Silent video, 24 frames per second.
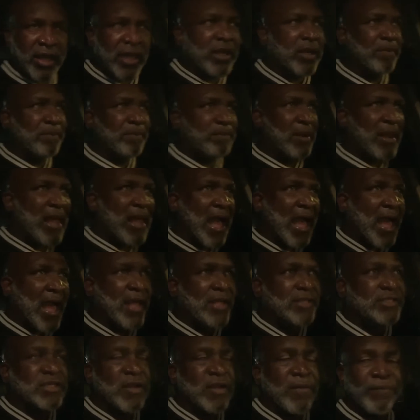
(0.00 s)
It
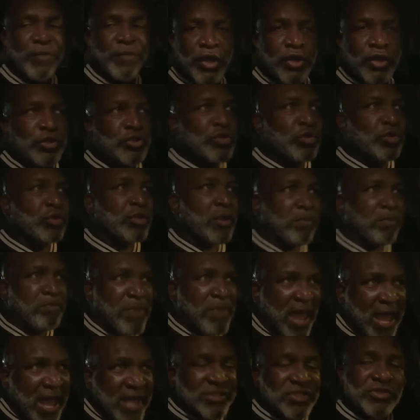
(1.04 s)
applies to the
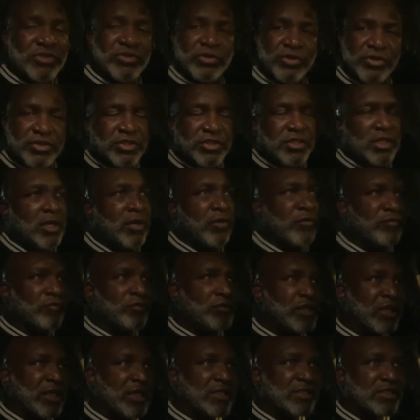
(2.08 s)
bastards of
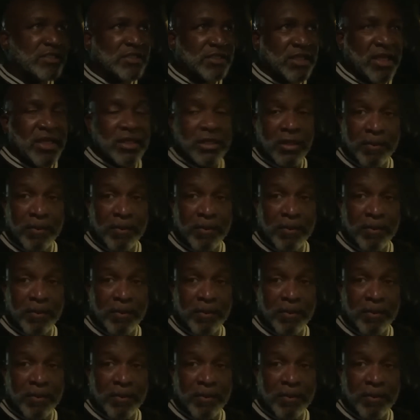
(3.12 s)
DC,